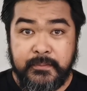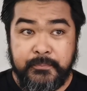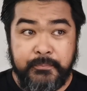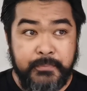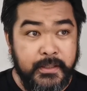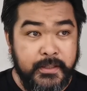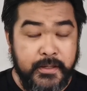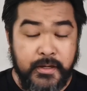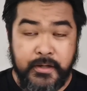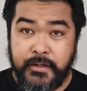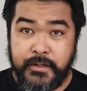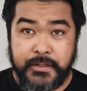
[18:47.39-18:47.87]

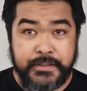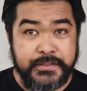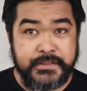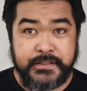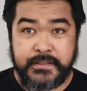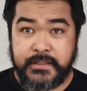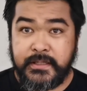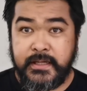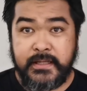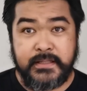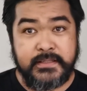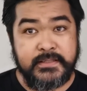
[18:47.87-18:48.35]

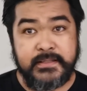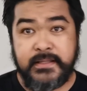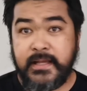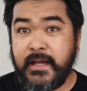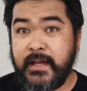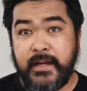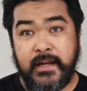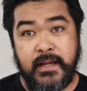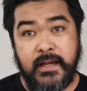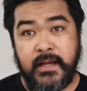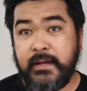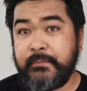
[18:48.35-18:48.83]
Because it's
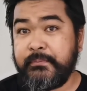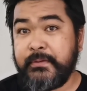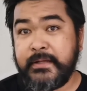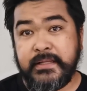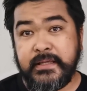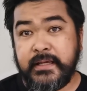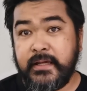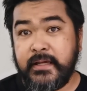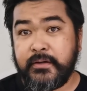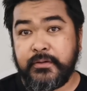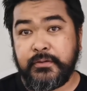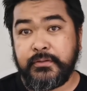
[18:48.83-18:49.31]
not a
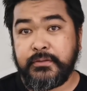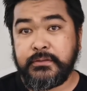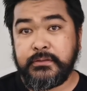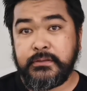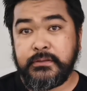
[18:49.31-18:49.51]
habanero.